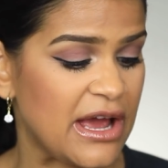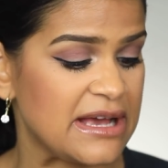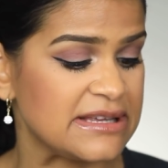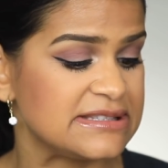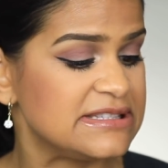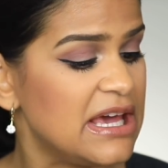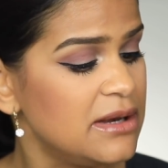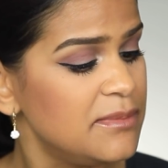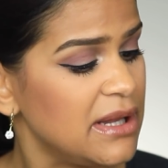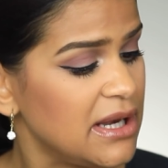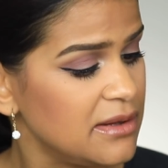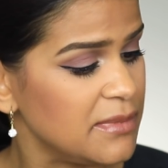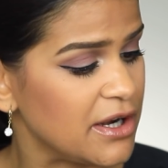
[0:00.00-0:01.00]
has 10
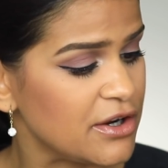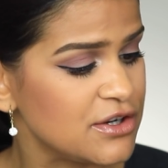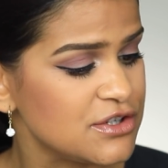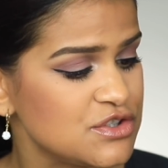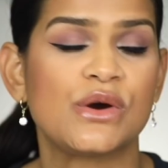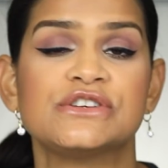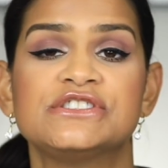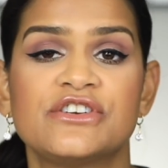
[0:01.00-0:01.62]
millimeters or